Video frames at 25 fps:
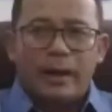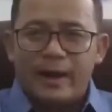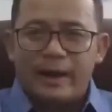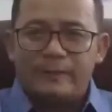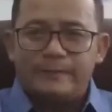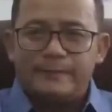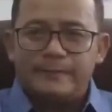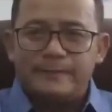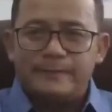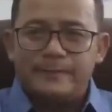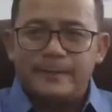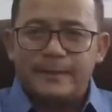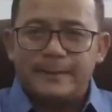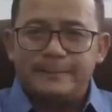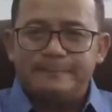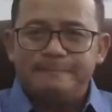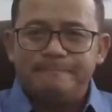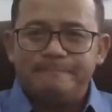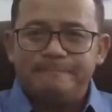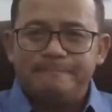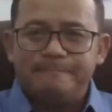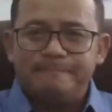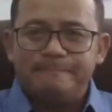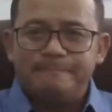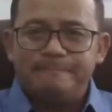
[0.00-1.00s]
to have
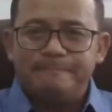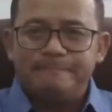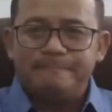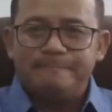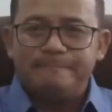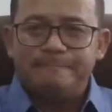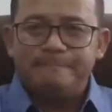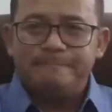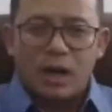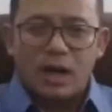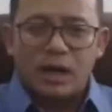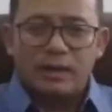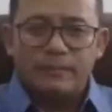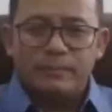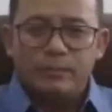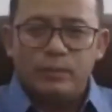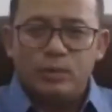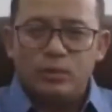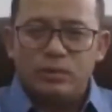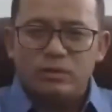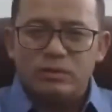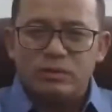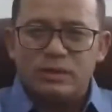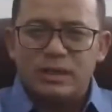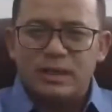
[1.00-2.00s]

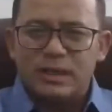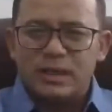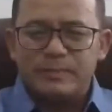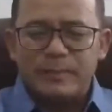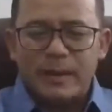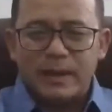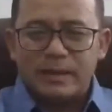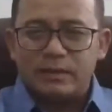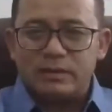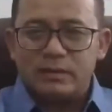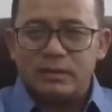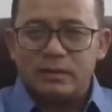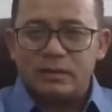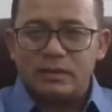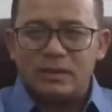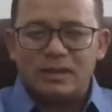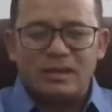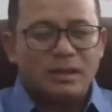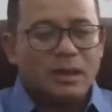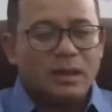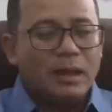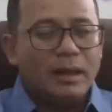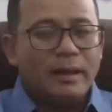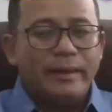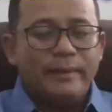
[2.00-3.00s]
who are the viewers, the
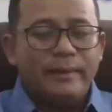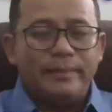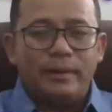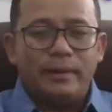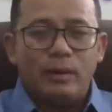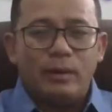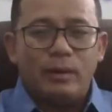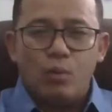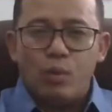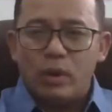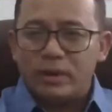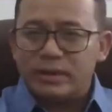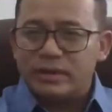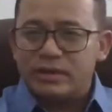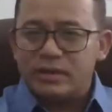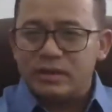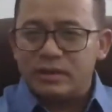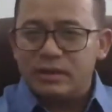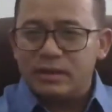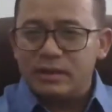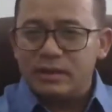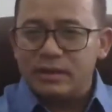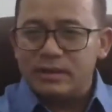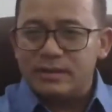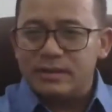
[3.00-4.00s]
spectators,
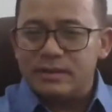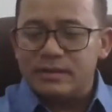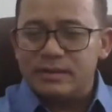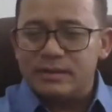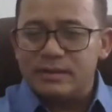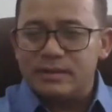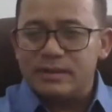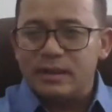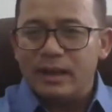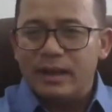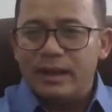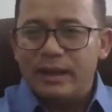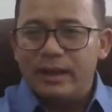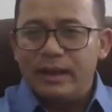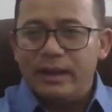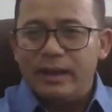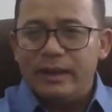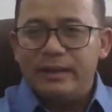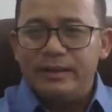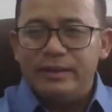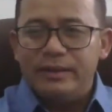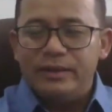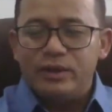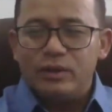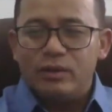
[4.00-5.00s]
the
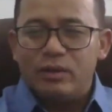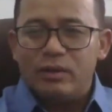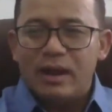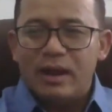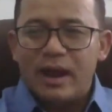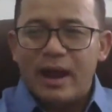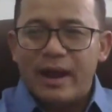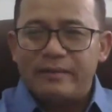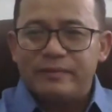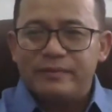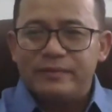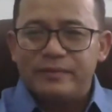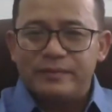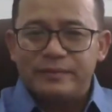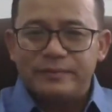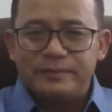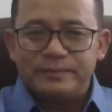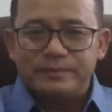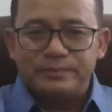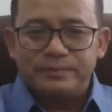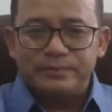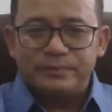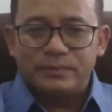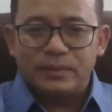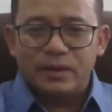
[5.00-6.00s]
watchers in
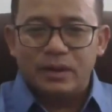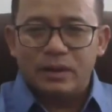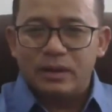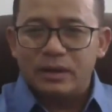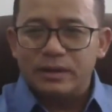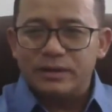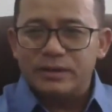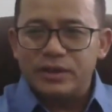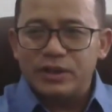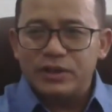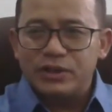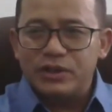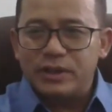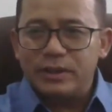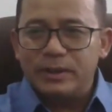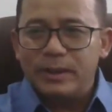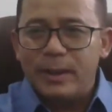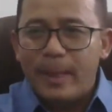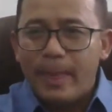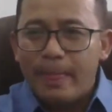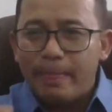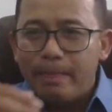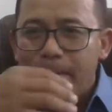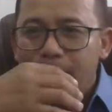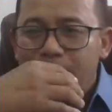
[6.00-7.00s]
your live
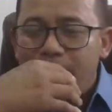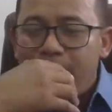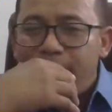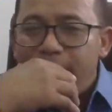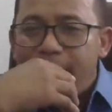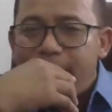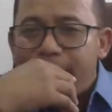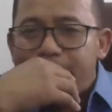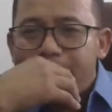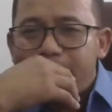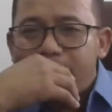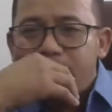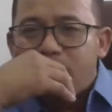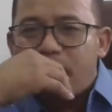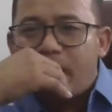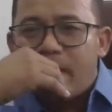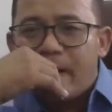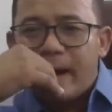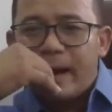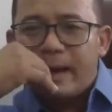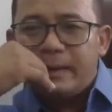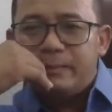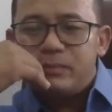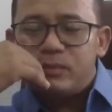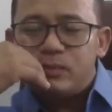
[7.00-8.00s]
session.
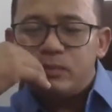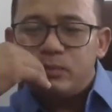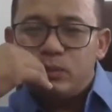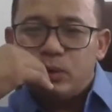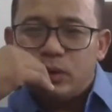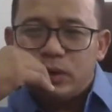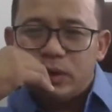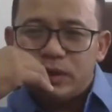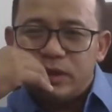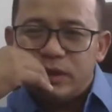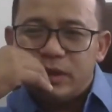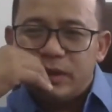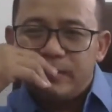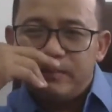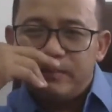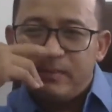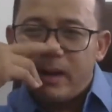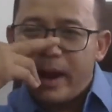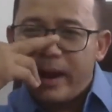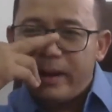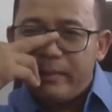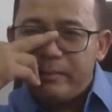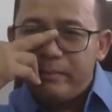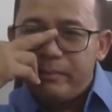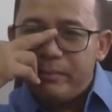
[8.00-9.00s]

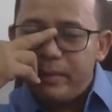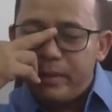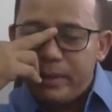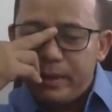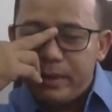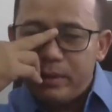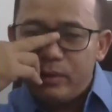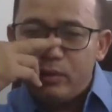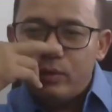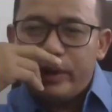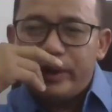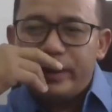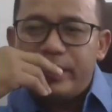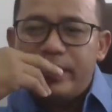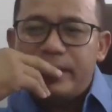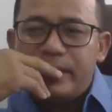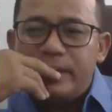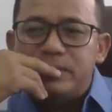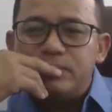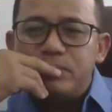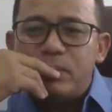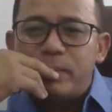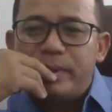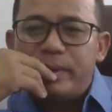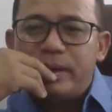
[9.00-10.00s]
I'm noticing my
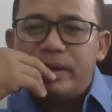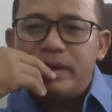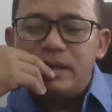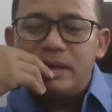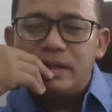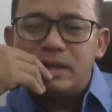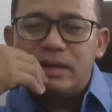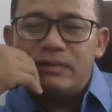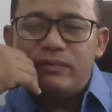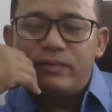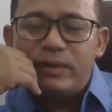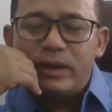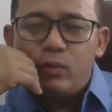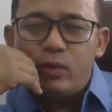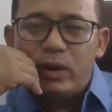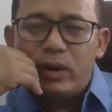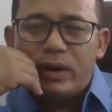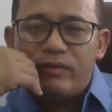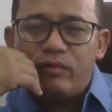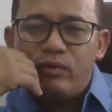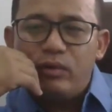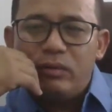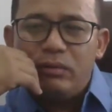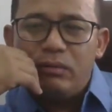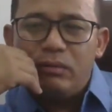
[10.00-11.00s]
brother Rohan at this
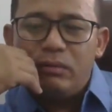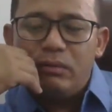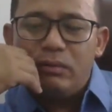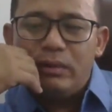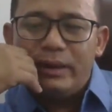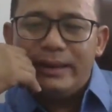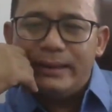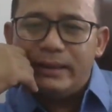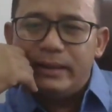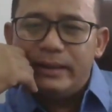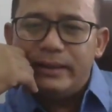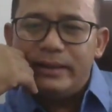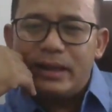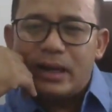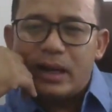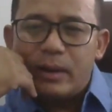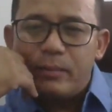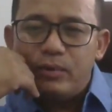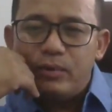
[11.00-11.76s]
moment. He's a very wonderful